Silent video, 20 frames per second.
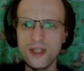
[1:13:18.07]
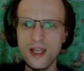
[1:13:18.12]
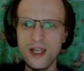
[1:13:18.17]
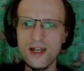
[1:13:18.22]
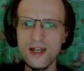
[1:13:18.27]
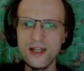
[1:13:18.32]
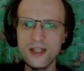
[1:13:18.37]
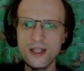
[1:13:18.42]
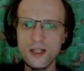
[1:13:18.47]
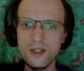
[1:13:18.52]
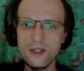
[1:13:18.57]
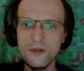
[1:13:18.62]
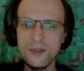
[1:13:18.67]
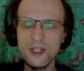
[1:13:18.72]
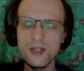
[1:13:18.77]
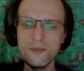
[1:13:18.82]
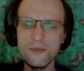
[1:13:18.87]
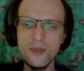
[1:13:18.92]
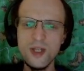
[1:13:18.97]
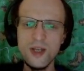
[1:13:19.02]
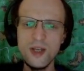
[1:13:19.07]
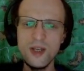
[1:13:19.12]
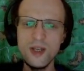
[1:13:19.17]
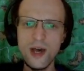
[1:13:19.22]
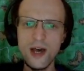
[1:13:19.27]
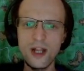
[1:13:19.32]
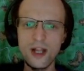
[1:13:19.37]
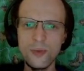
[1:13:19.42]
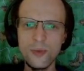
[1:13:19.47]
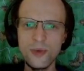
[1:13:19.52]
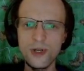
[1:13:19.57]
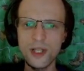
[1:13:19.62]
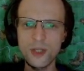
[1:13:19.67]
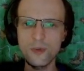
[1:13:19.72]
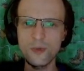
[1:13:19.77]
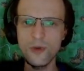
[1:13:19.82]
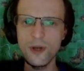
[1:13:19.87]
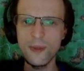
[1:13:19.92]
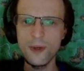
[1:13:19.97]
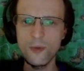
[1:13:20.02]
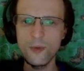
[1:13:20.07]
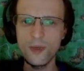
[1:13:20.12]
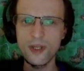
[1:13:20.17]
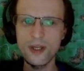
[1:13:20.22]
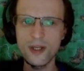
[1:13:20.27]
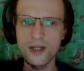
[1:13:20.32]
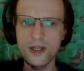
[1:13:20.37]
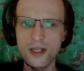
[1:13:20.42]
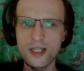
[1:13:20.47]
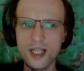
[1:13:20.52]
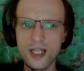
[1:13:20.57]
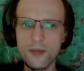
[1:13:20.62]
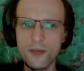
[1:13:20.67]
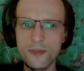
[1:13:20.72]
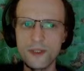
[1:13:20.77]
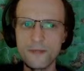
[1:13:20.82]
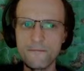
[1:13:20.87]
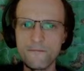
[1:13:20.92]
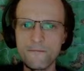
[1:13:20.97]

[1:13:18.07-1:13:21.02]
and it's a losing mini battle, but it's one that we can accept.